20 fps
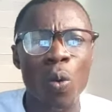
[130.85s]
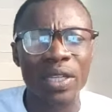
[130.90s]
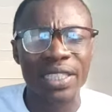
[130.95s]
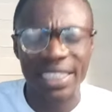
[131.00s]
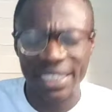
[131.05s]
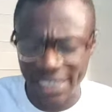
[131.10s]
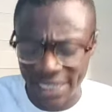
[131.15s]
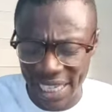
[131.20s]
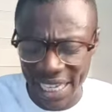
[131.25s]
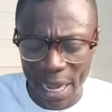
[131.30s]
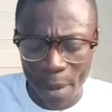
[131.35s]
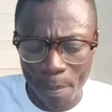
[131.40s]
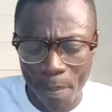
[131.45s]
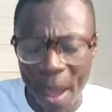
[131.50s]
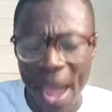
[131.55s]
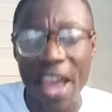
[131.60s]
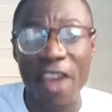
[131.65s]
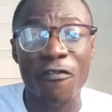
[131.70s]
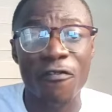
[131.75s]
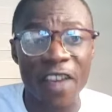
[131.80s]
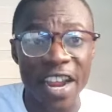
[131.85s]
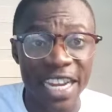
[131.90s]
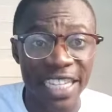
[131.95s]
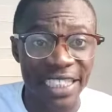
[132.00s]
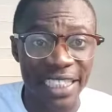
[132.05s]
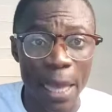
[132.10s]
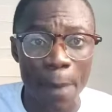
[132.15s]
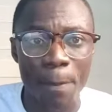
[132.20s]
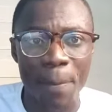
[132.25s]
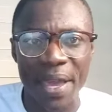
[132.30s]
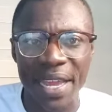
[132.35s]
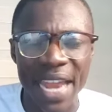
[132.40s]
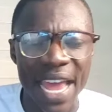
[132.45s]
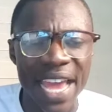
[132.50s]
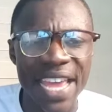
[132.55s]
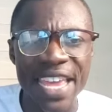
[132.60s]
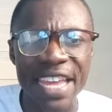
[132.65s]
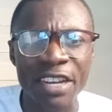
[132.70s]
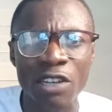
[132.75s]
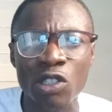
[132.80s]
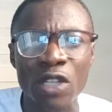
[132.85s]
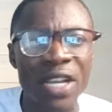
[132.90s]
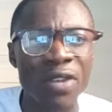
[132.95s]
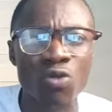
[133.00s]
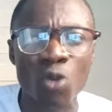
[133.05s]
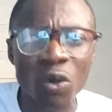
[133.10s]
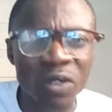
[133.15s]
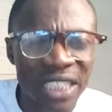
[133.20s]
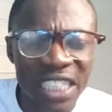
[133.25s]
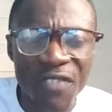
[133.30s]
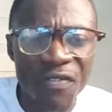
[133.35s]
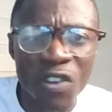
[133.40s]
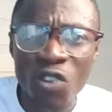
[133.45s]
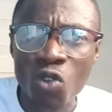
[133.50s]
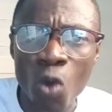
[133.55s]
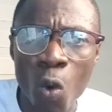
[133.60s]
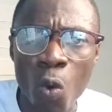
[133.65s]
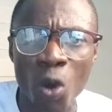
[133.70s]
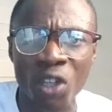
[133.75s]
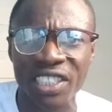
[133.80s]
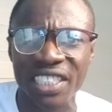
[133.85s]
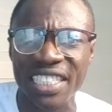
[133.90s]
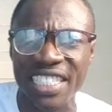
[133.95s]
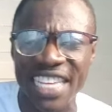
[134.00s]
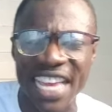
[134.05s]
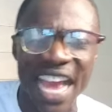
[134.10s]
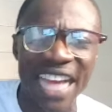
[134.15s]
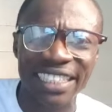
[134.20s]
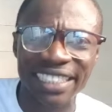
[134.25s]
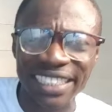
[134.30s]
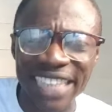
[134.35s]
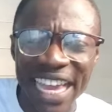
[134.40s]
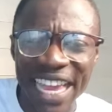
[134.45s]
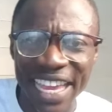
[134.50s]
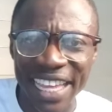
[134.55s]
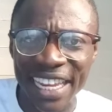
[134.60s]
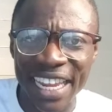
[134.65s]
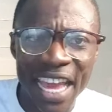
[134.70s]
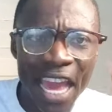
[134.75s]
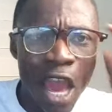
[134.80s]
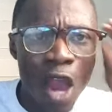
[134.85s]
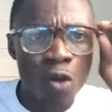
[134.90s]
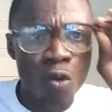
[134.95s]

What a thing about a friend is a penna, you they don't even know what they are saying.